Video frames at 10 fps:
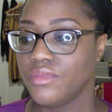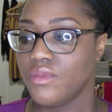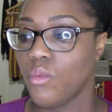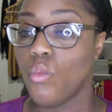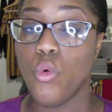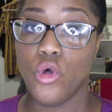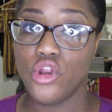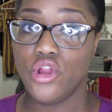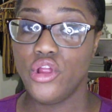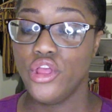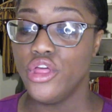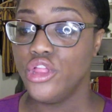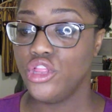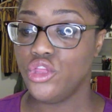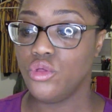Water,
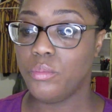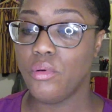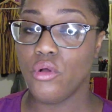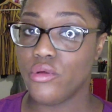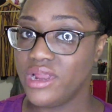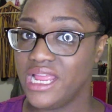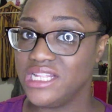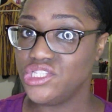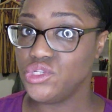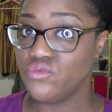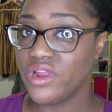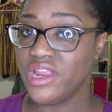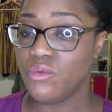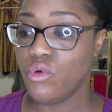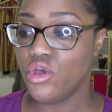you'll pour it into running
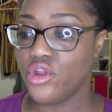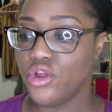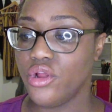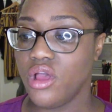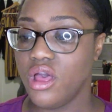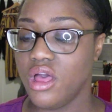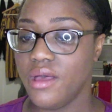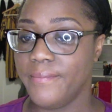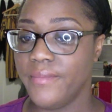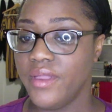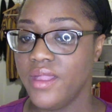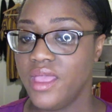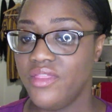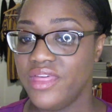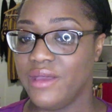water
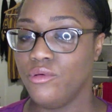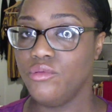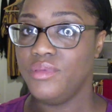that will